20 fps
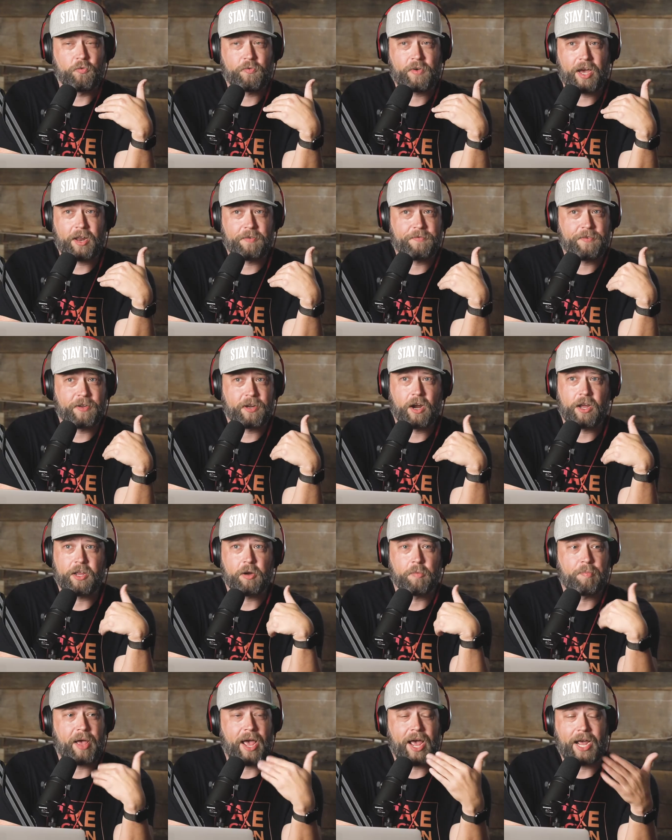You've got to figure out
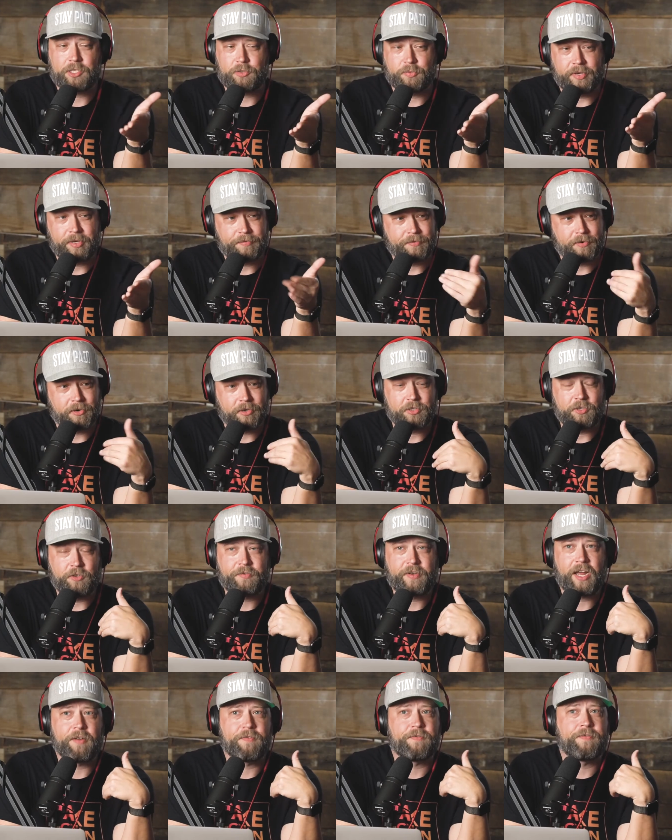your backswing first.
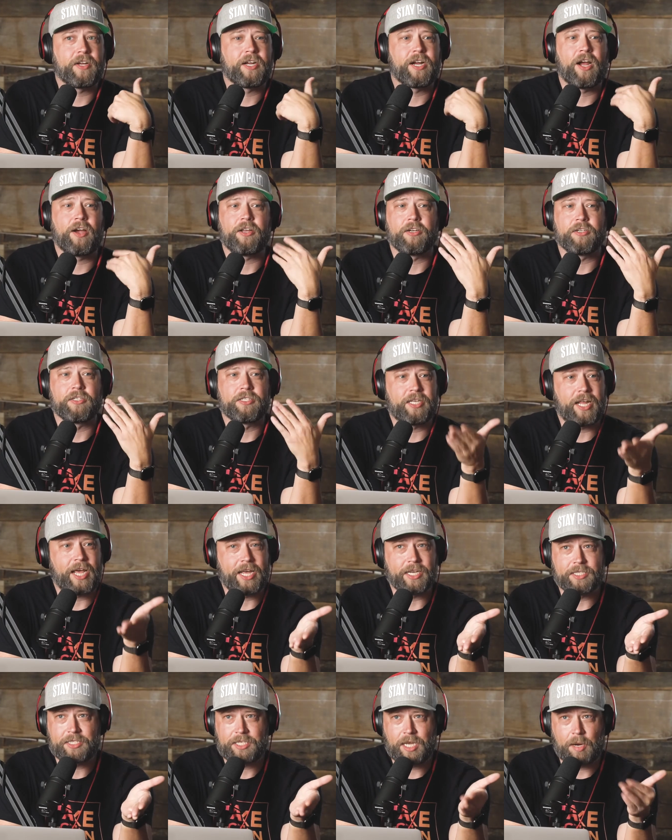You've got to figure out your
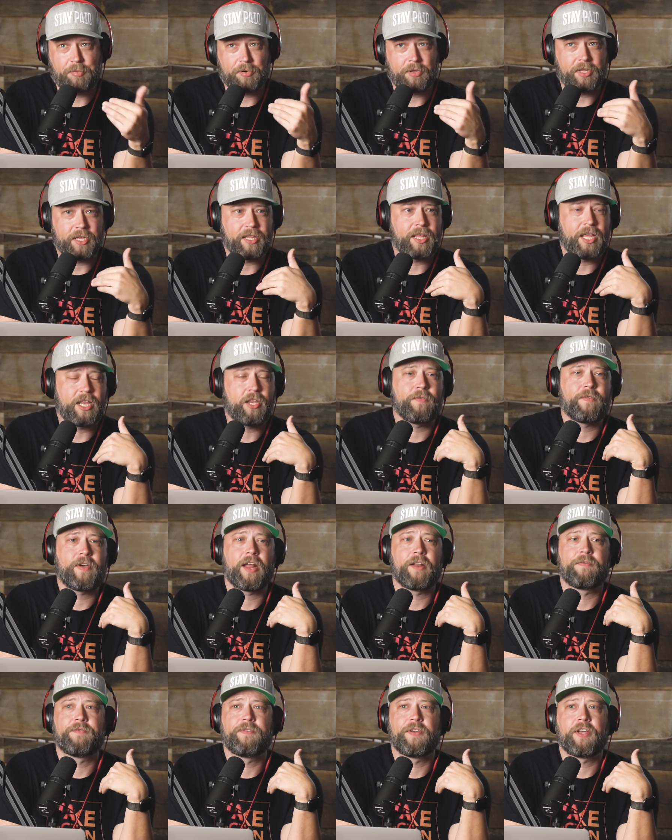stance separately. Then you've
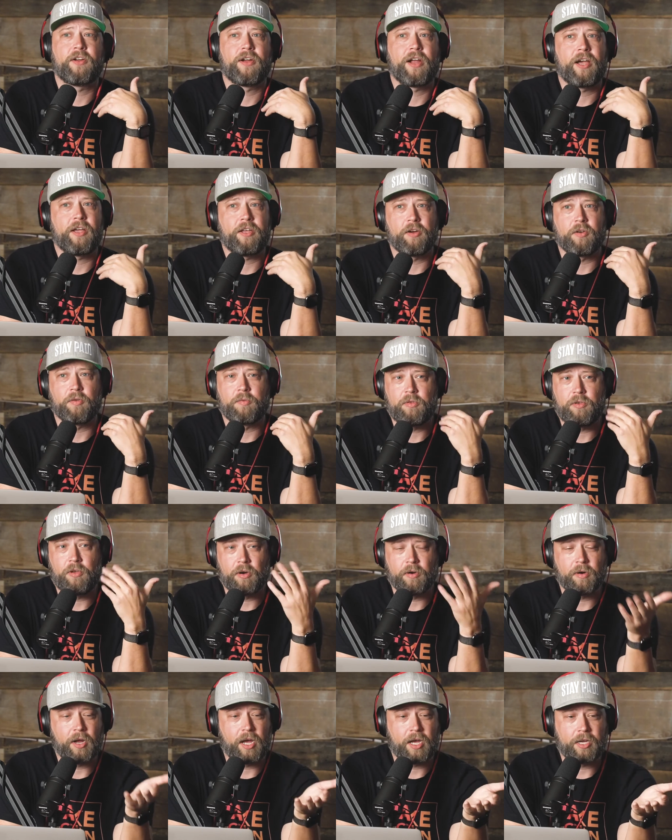got to figure out your
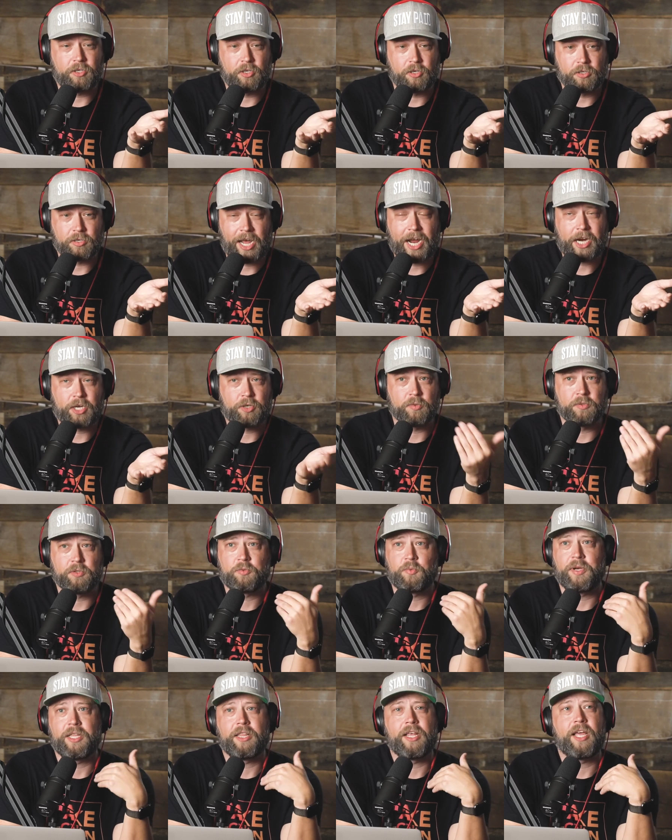your uh, your actual
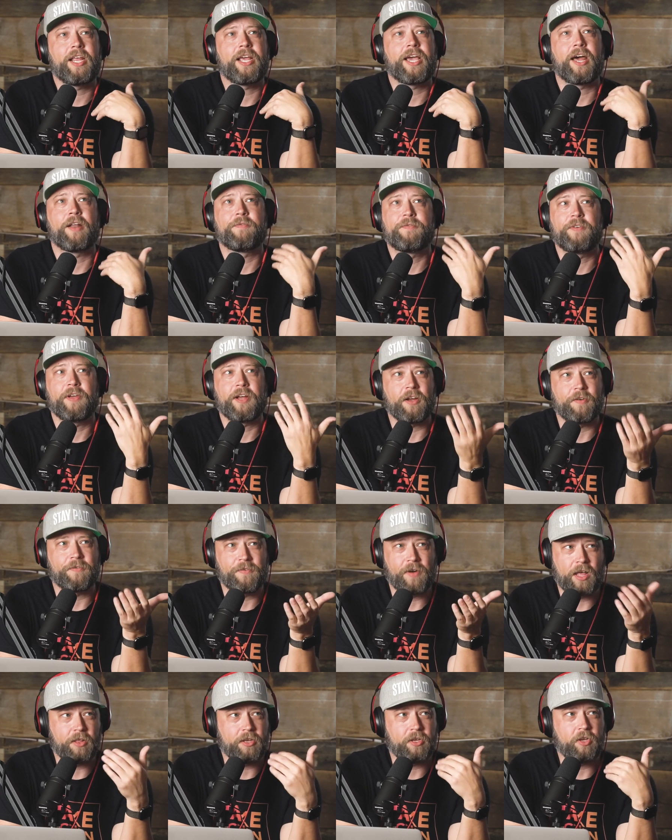swing. Then you got to figure out your
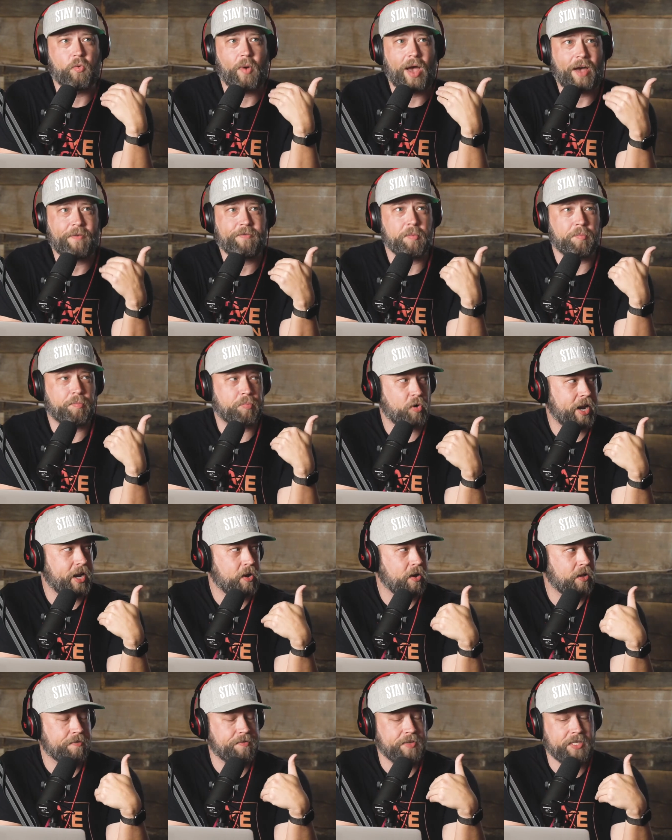follow. Like you have to
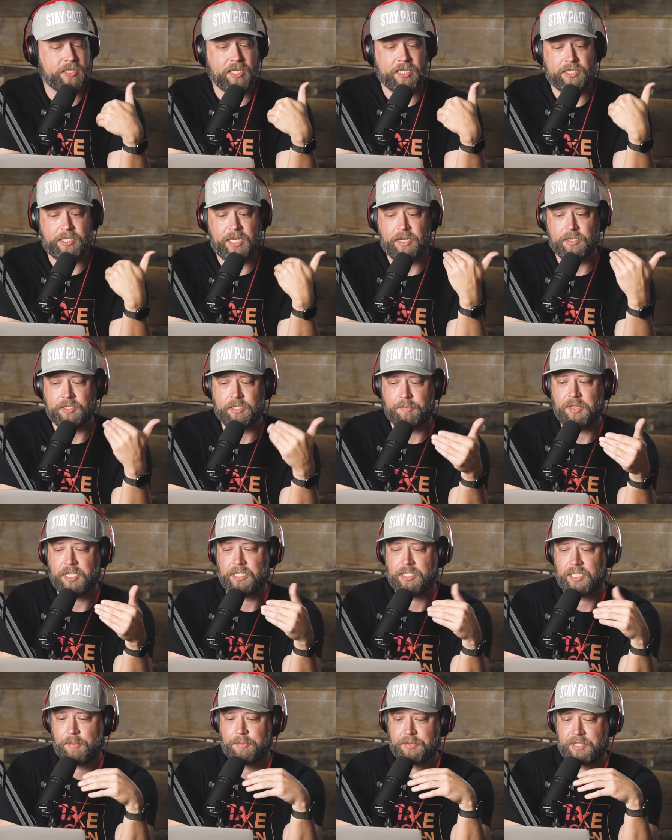break all of these things down. Some of
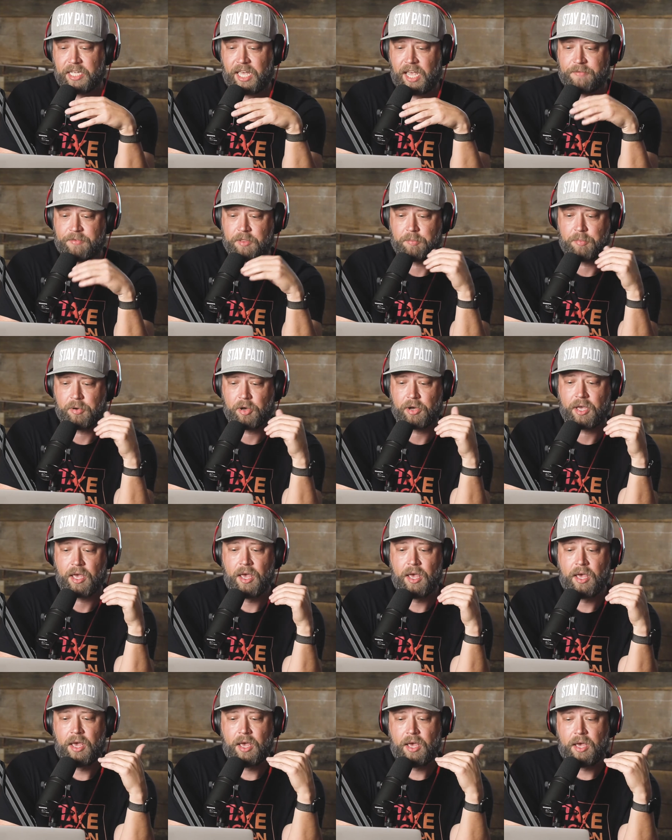the examples I gave in the book
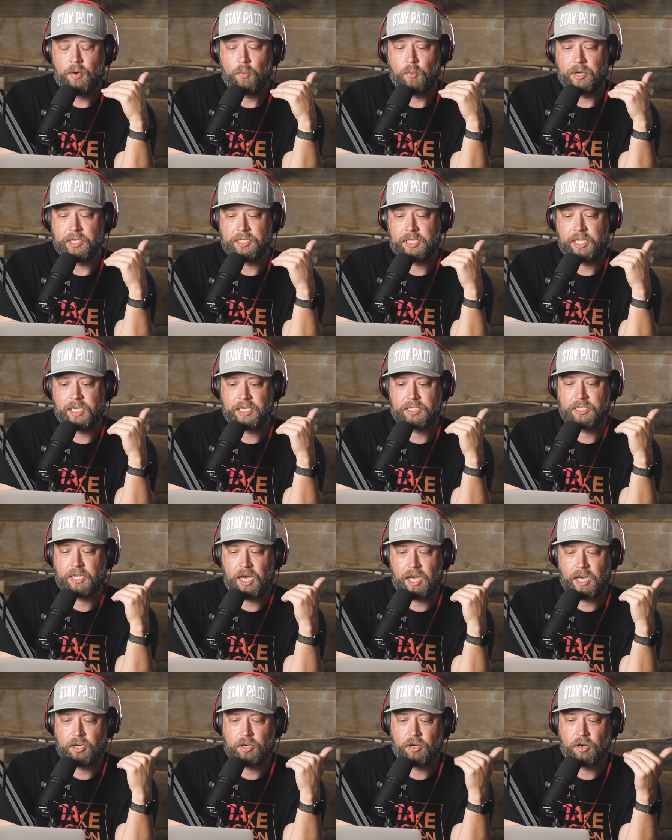was this
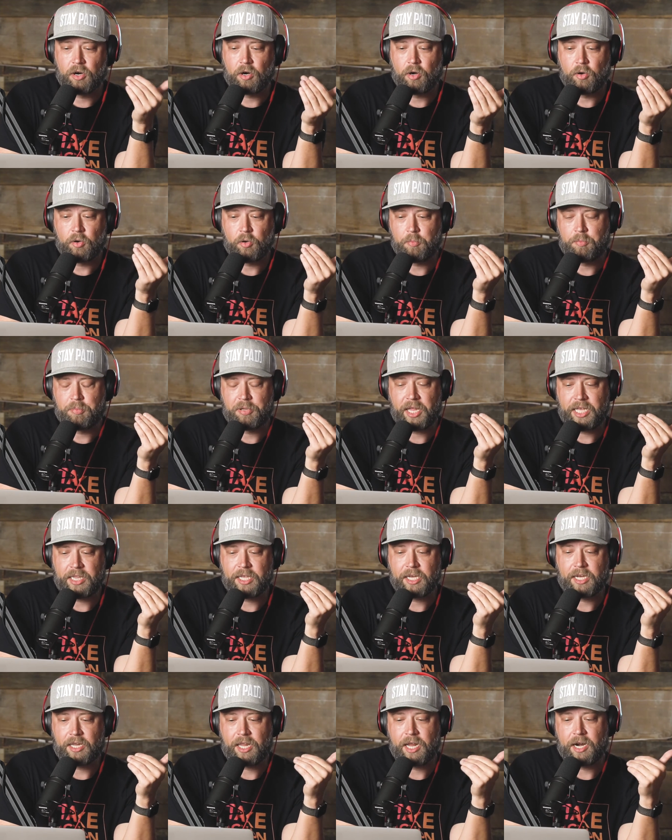uh, girl who
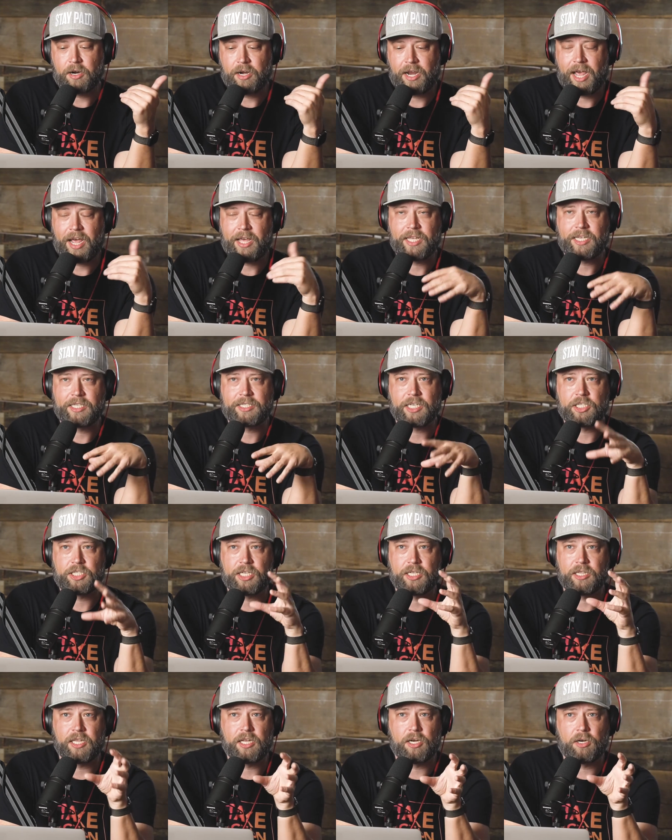played the clarinet and they said
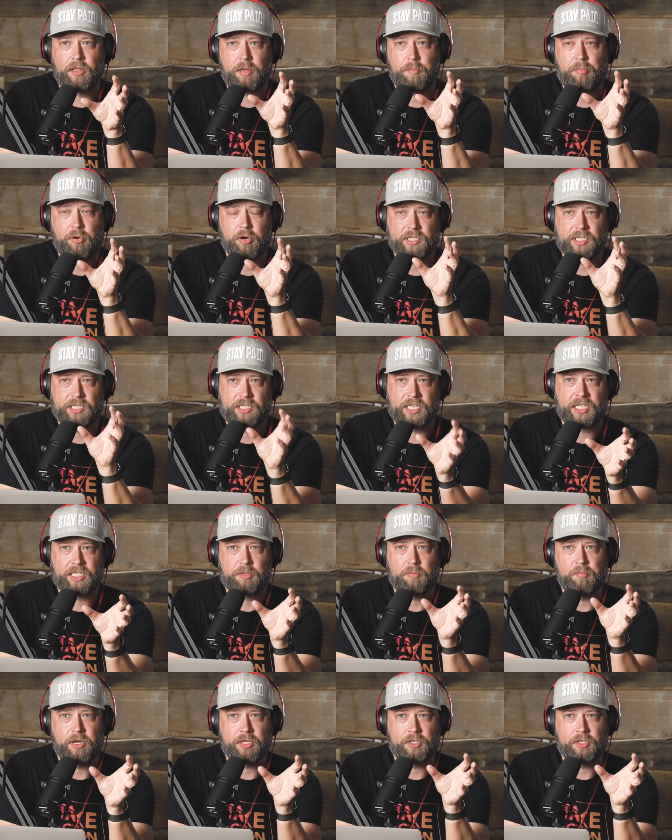she literally put 6